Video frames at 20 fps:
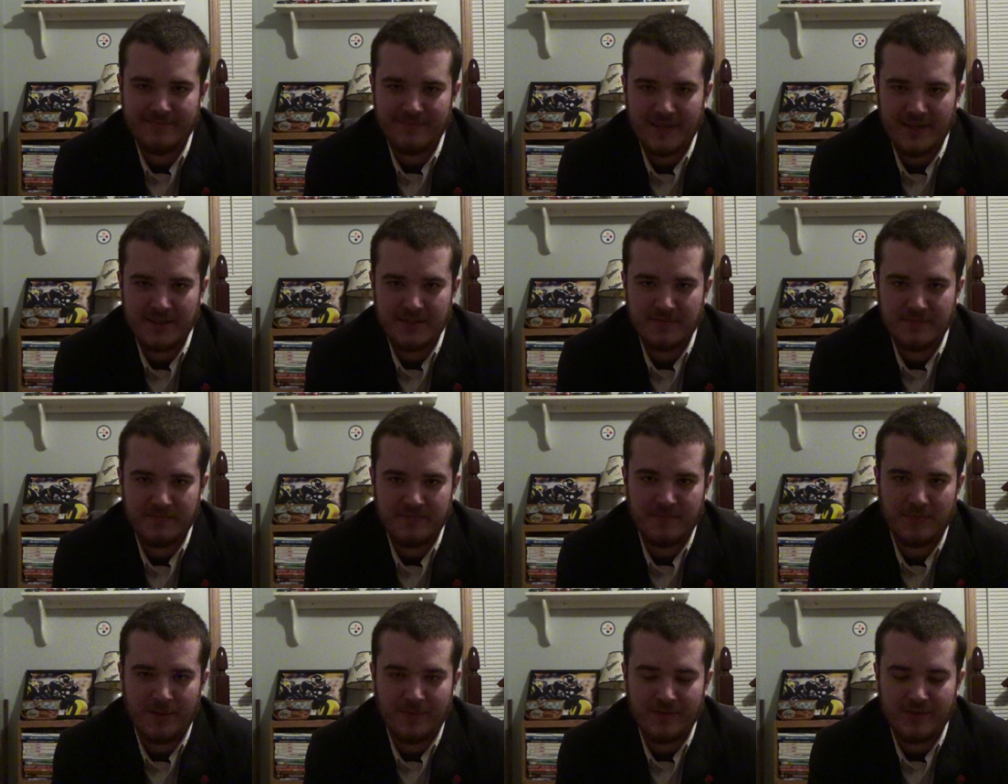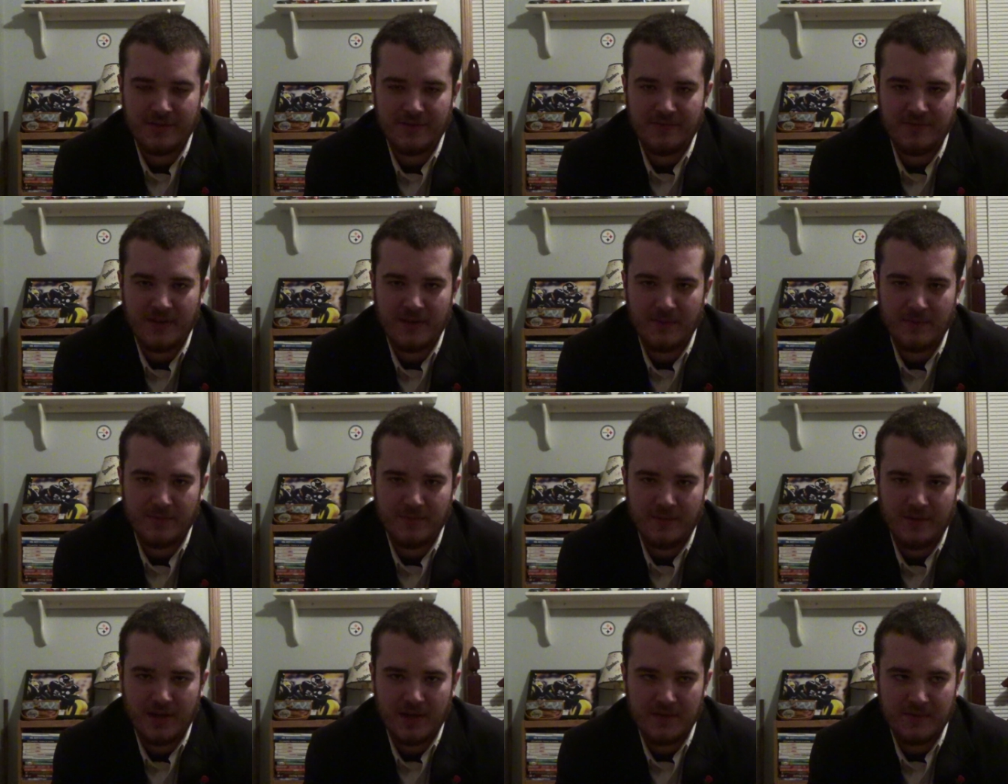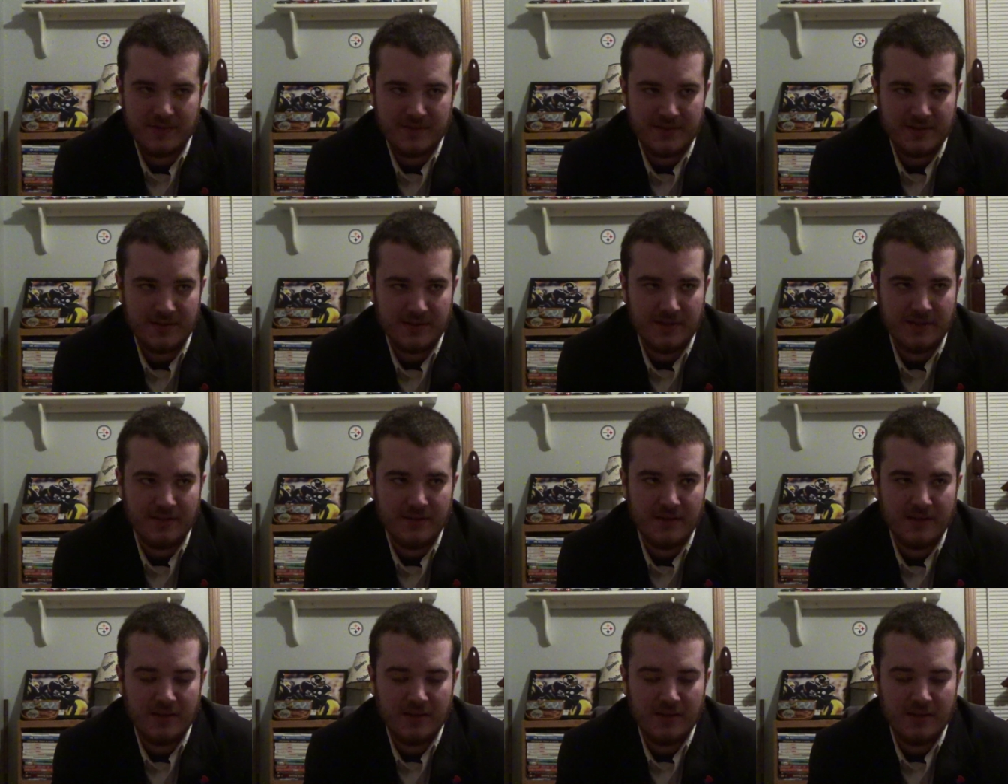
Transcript: That's perfectly fine with me, obviously.